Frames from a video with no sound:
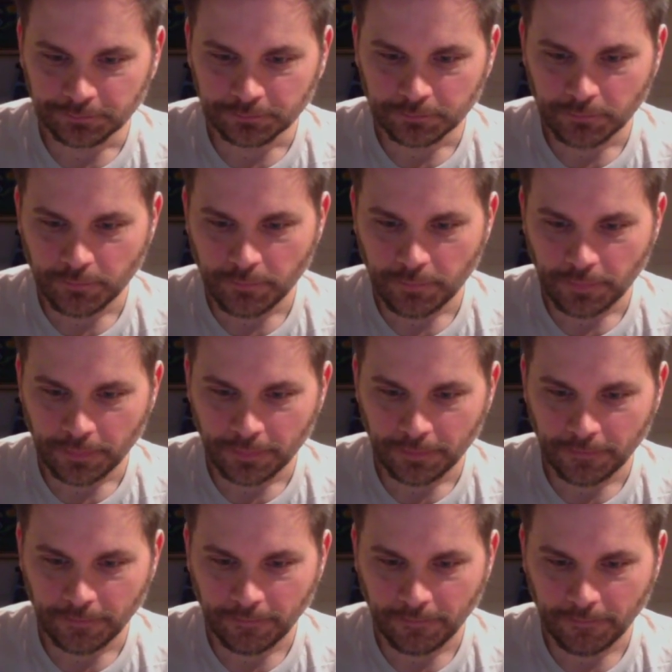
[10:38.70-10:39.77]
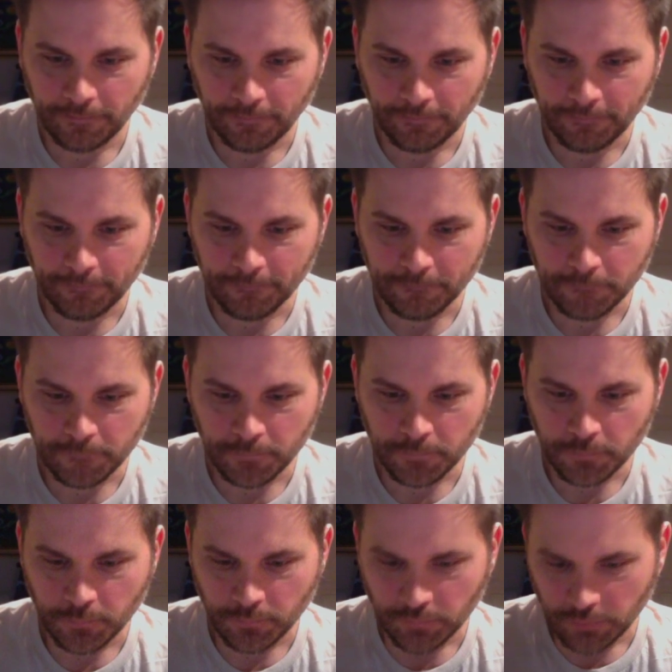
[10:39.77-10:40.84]

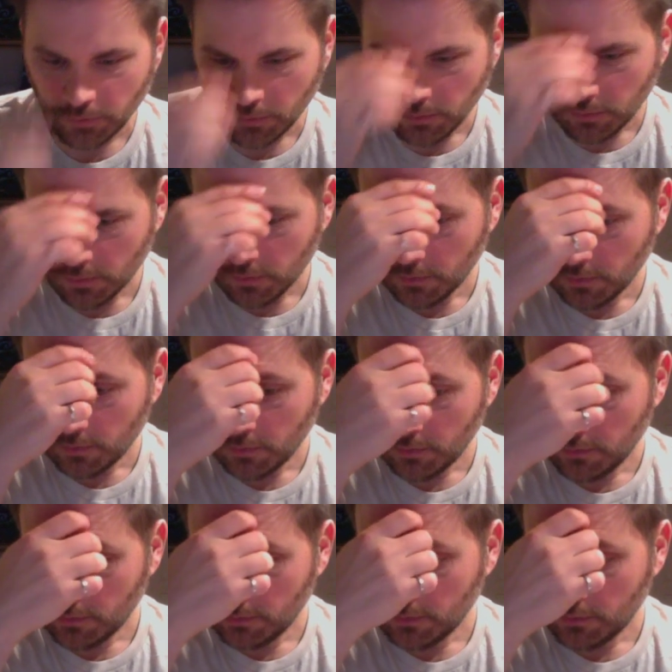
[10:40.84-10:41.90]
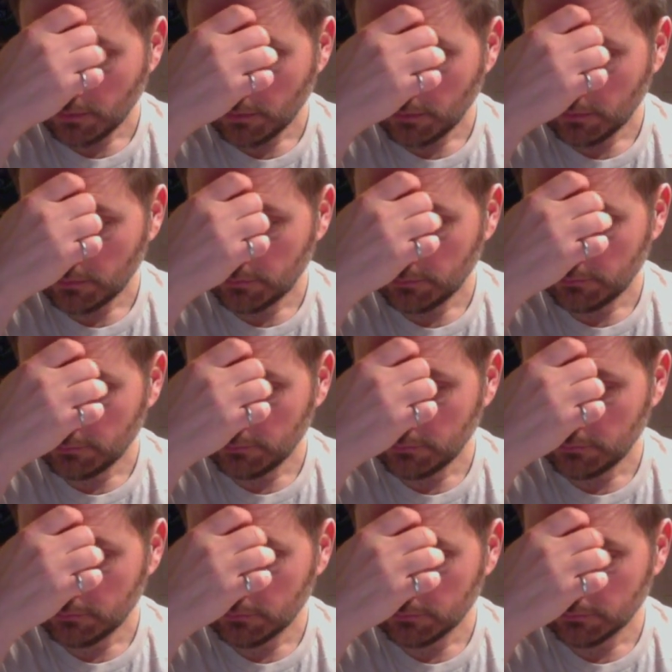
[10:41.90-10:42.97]

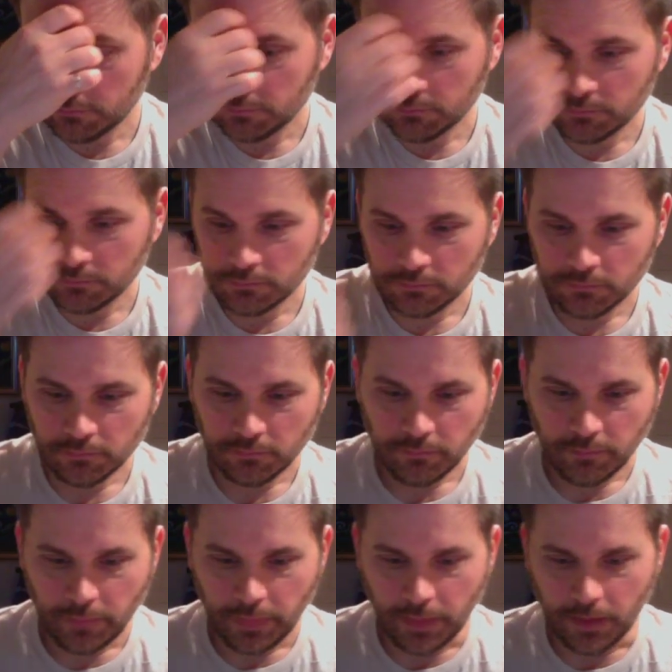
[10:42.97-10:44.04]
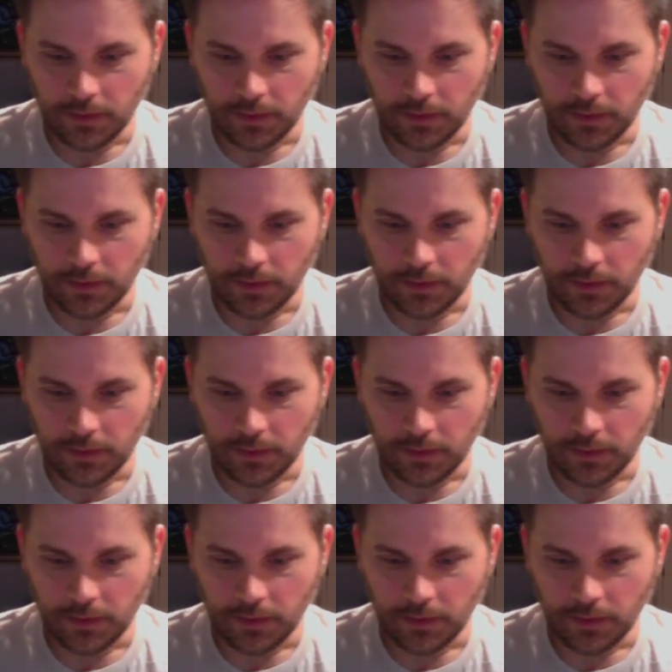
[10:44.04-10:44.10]
(no one is talking)